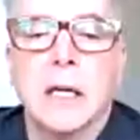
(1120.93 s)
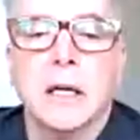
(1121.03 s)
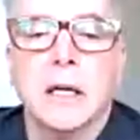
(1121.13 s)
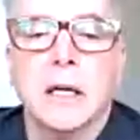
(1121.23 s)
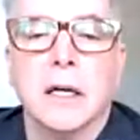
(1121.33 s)

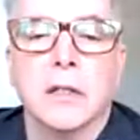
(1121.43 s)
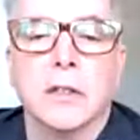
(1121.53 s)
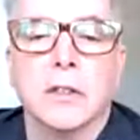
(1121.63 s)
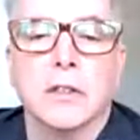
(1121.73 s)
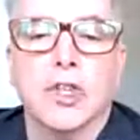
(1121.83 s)

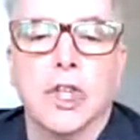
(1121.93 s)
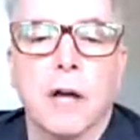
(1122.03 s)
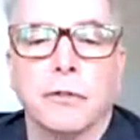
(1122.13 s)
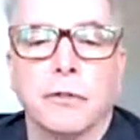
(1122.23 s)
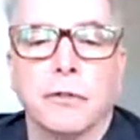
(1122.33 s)
is
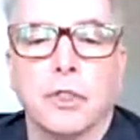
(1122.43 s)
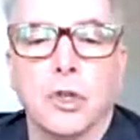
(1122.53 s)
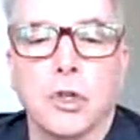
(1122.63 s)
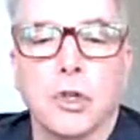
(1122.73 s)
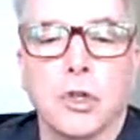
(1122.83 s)
Jeff
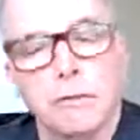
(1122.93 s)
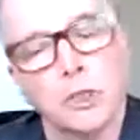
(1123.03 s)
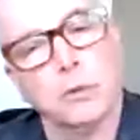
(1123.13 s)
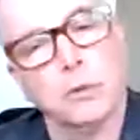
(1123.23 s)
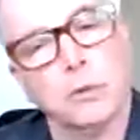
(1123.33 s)
Doom. Jeff
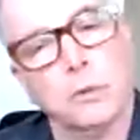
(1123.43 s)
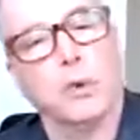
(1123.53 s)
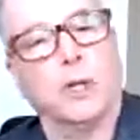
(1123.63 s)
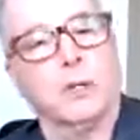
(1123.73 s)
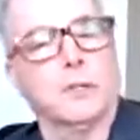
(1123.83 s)
Doom is
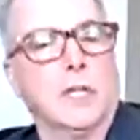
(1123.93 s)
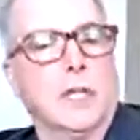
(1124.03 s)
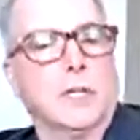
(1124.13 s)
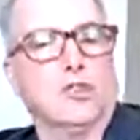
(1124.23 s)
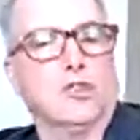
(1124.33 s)
the winner of
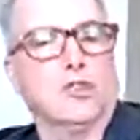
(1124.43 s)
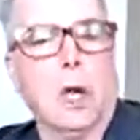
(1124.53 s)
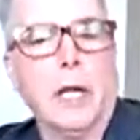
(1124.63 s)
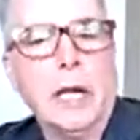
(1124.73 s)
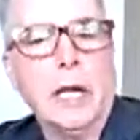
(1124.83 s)
today's
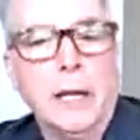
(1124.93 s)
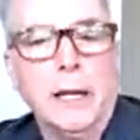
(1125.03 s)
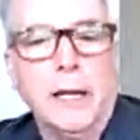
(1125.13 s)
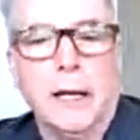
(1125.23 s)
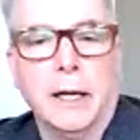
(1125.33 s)
drawing.
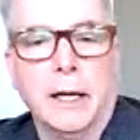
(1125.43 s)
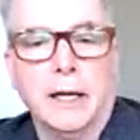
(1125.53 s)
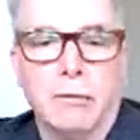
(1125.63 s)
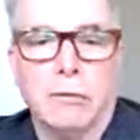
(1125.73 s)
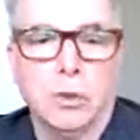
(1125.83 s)

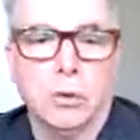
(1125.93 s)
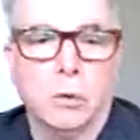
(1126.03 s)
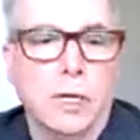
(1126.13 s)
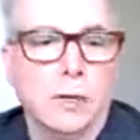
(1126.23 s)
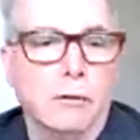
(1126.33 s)
And Jeff,
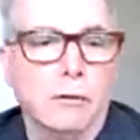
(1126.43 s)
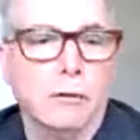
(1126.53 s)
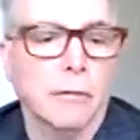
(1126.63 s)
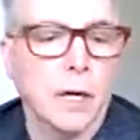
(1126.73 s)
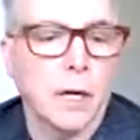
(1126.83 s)
you
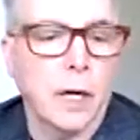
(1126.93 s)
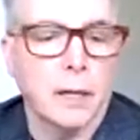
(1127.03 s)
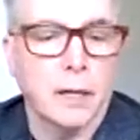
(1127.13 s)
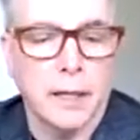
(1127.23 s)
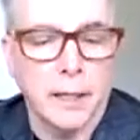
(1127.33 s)
have
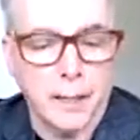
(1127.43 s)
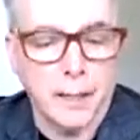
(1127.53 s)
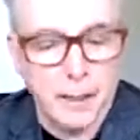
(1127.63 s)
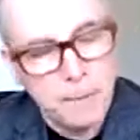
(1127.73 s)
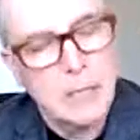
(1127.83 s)
gotten
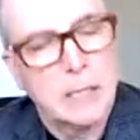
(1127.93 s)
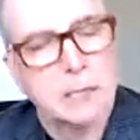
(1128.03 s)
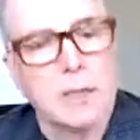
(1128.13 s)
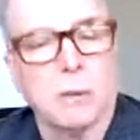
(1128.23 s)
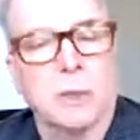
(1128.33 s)
a
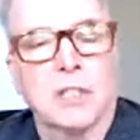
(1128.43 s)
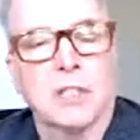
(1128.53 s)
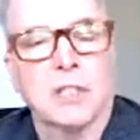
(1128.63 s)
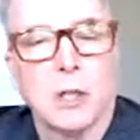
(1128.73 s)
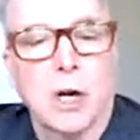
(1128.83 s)

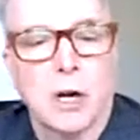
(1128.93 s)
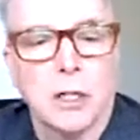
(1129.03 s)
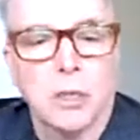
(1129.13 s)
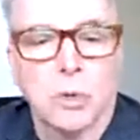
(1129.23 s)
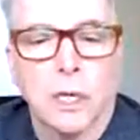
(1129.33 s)
Starbucks gift
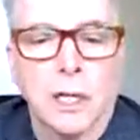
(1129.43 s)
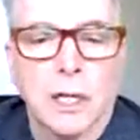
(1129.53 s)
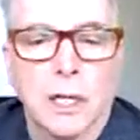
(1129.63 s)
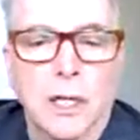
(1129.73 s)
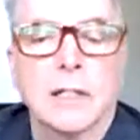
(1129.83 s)
card as well
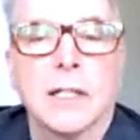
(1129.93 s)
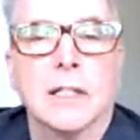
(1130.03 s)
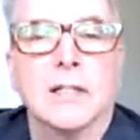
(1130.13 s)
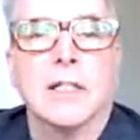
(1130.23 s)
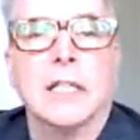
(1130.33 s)
as a
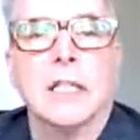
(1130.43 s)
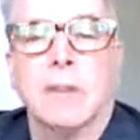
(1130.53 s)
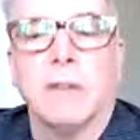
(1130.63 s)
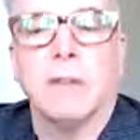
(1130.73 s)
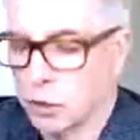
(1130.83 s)
CE
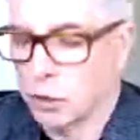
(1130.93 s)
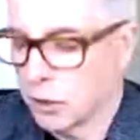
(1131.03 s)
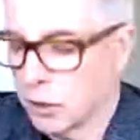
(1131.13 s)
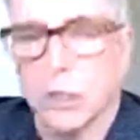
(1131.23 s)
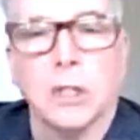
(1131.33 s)
voucher
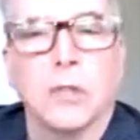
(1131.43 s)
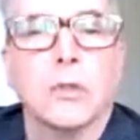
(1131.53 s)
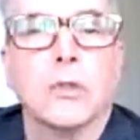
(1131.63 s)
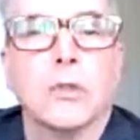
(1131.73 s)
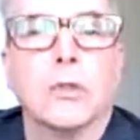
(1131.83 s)
that you can
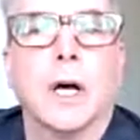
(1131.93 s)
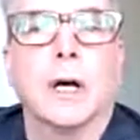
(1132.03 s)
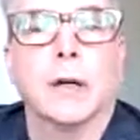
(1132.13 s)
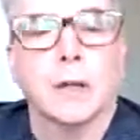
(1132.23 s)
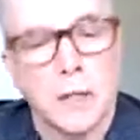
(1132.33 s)
use
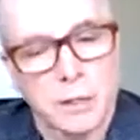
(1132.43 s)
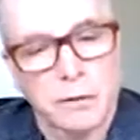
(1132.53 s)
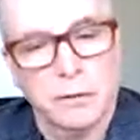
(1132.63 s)
to